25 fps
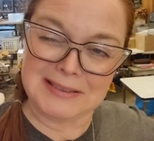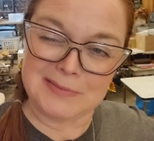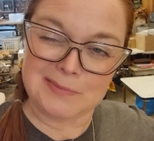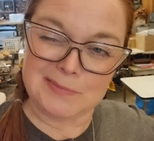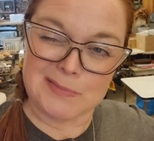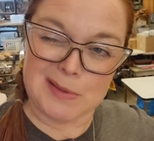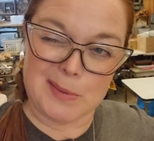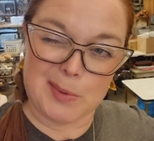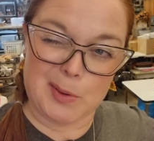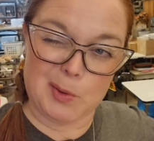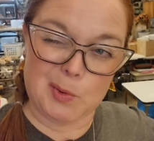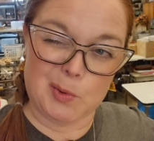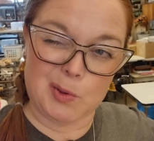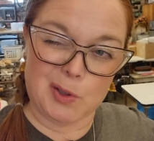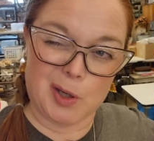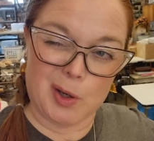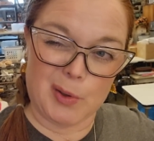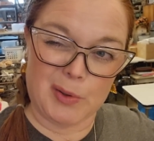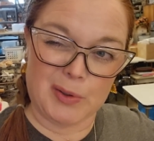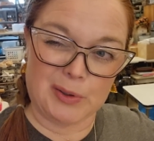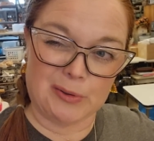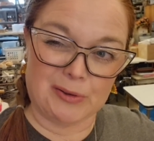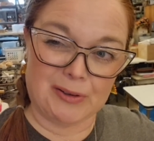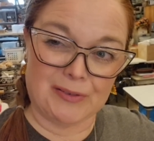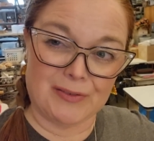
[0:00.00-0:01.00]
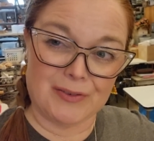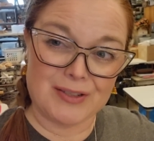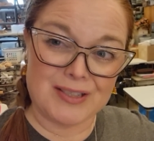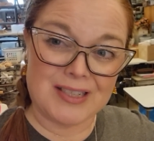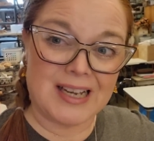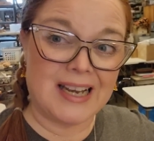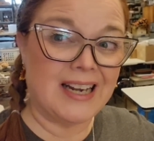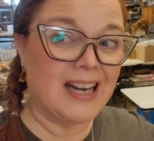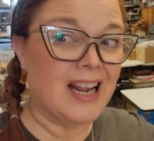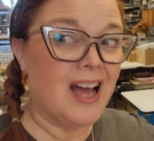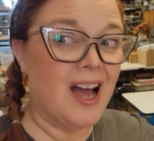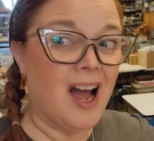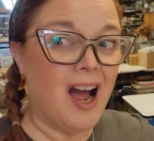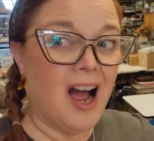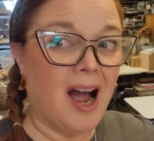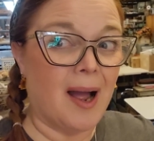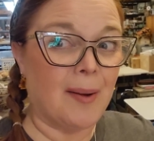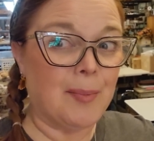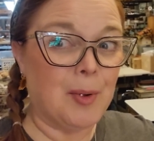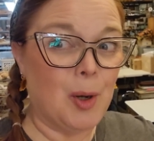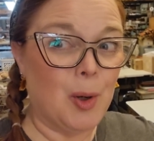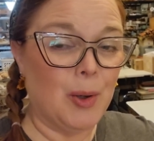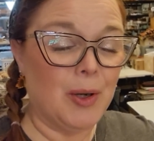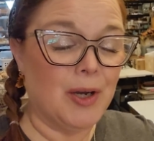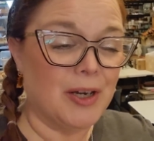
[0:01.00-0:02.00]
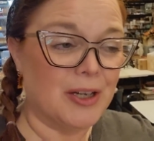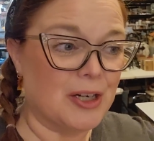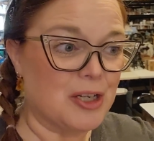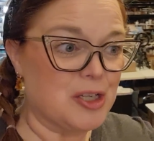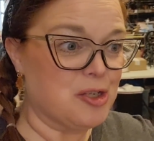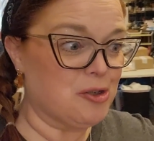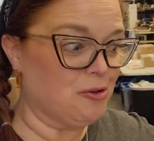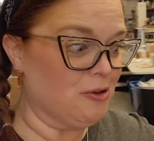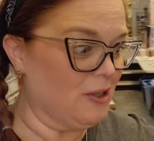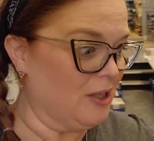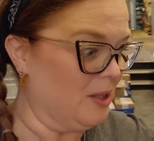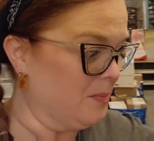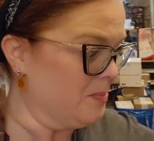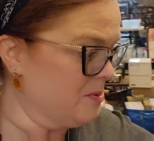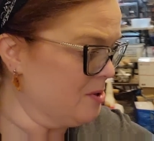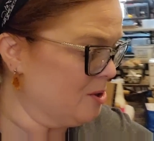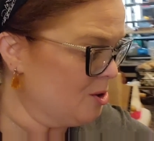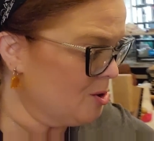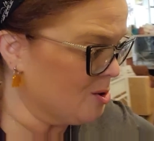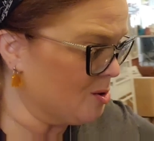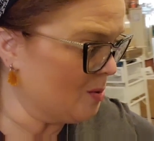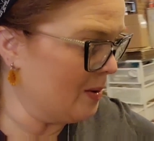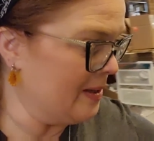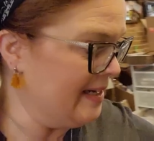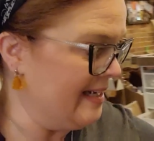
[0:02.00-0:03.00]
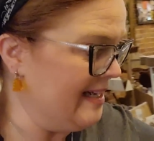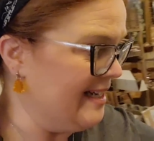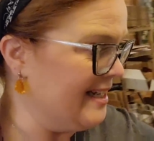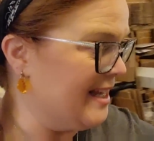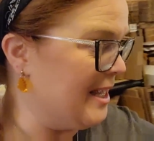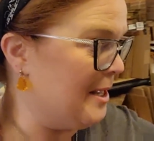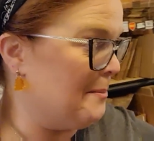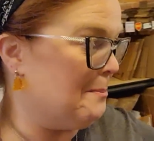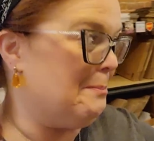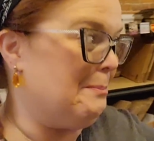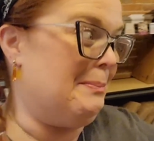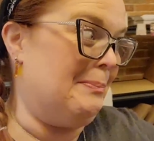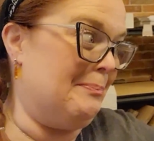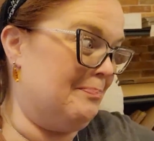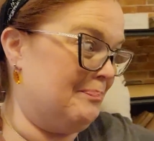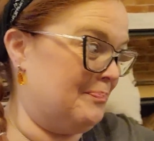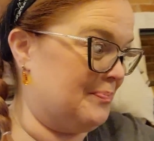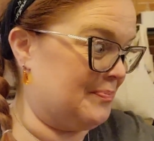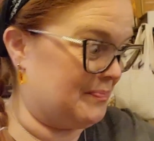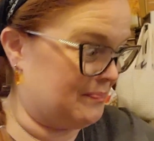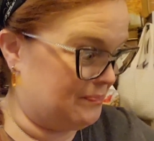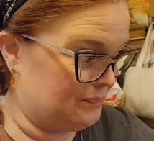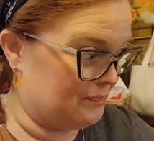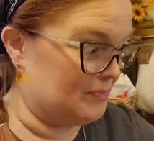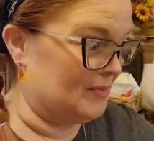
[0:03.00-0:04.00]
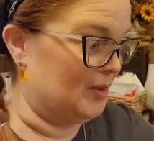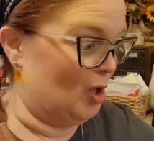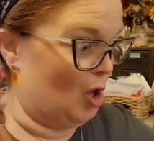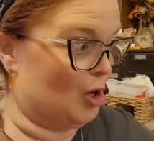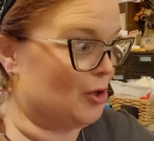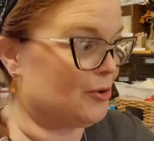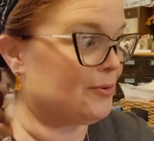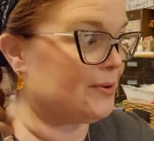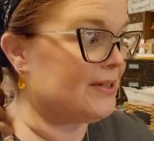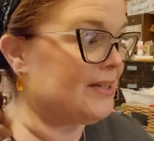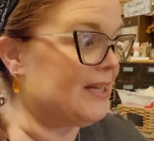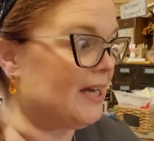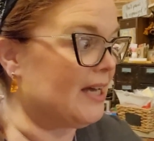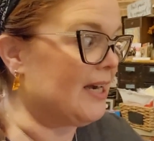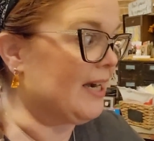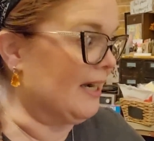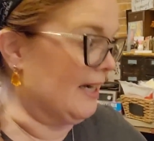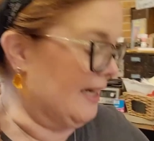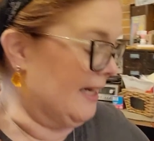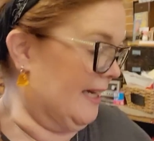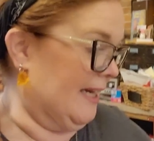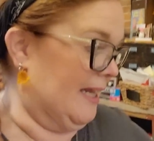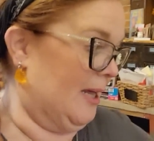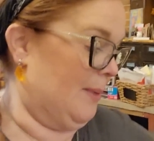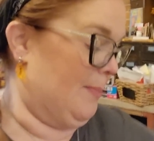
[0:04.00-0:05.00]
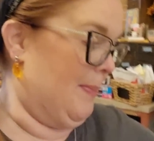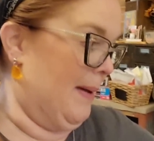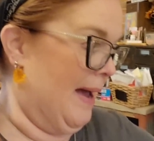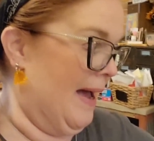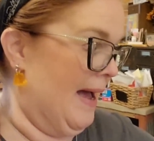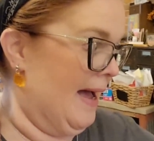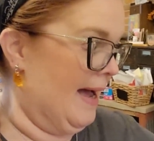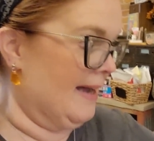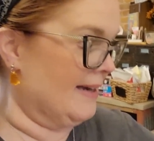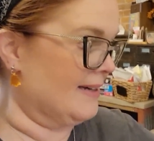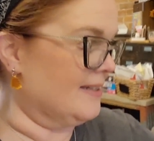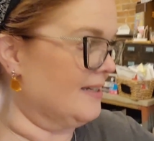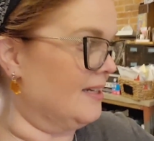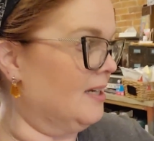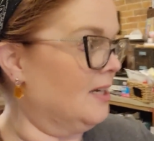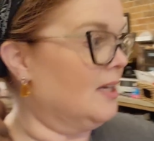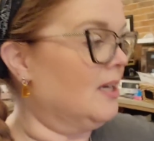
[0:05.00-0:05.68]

Maybe we'll go into Riverside. I'm going on a trip too. So I need to get laundry done. I need to get packed.